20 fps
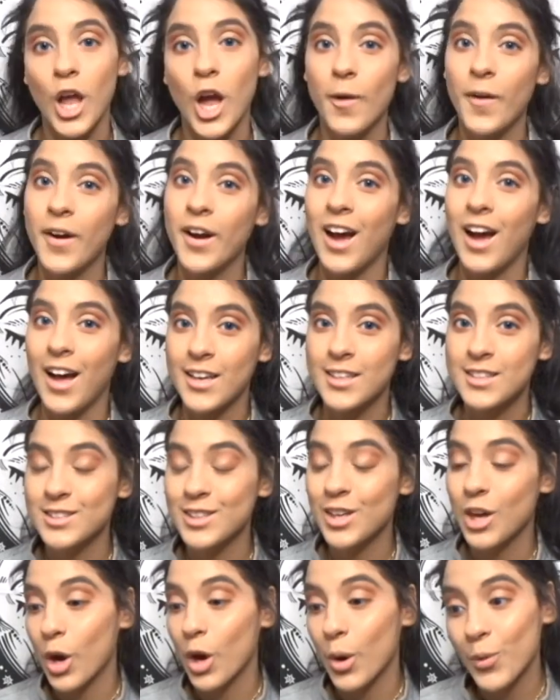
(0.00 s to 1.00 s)
Alright, honestly,
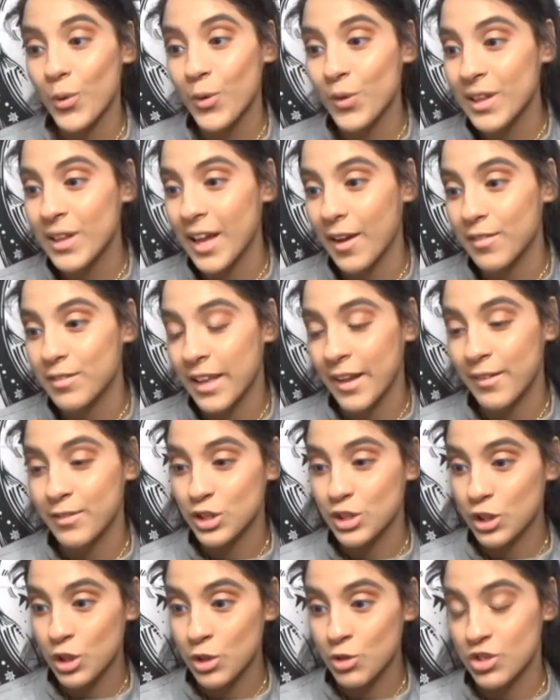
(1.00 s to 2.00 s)
all we really have left to
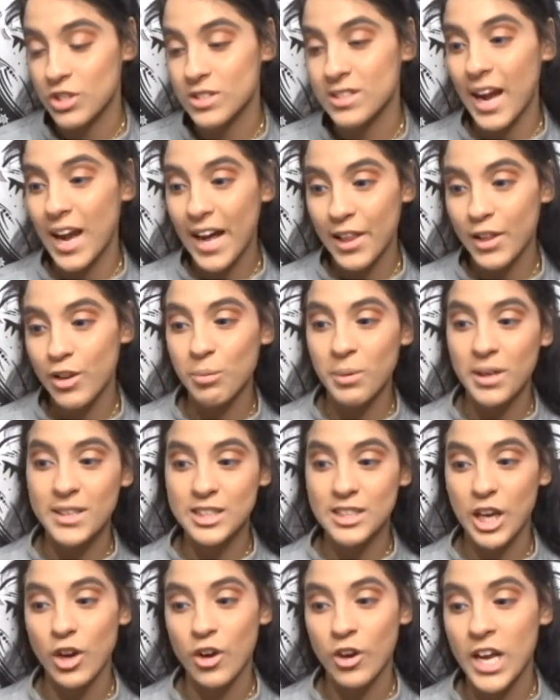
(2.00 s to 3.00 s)
do is just eyeliner,
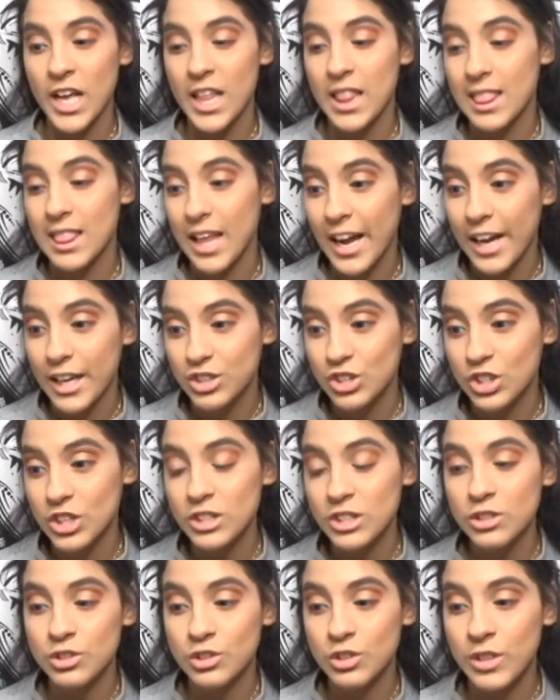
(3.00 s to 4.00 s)
mascara, and
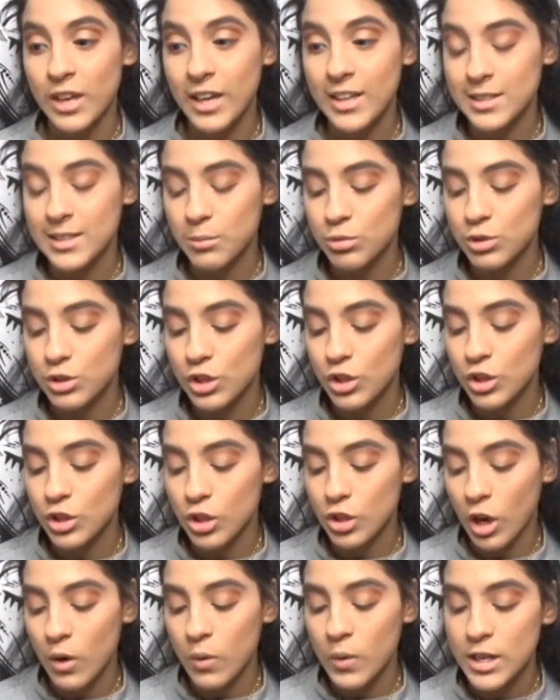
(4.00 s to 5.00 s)
lashes. So next I'm just going to
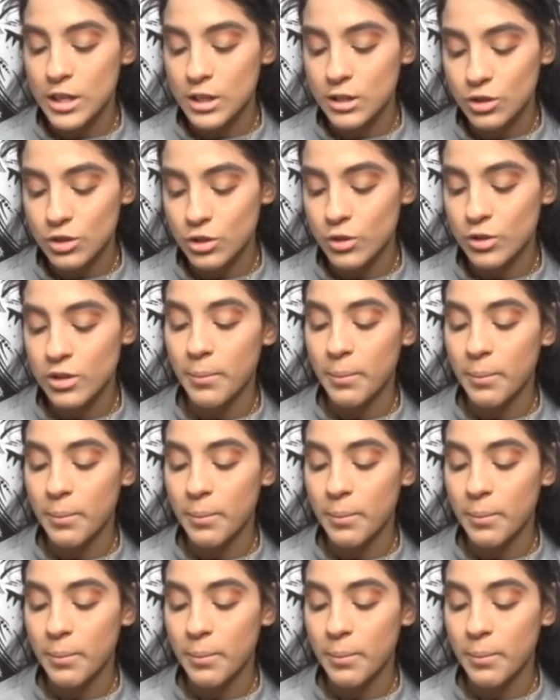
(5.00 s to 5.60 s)
go into the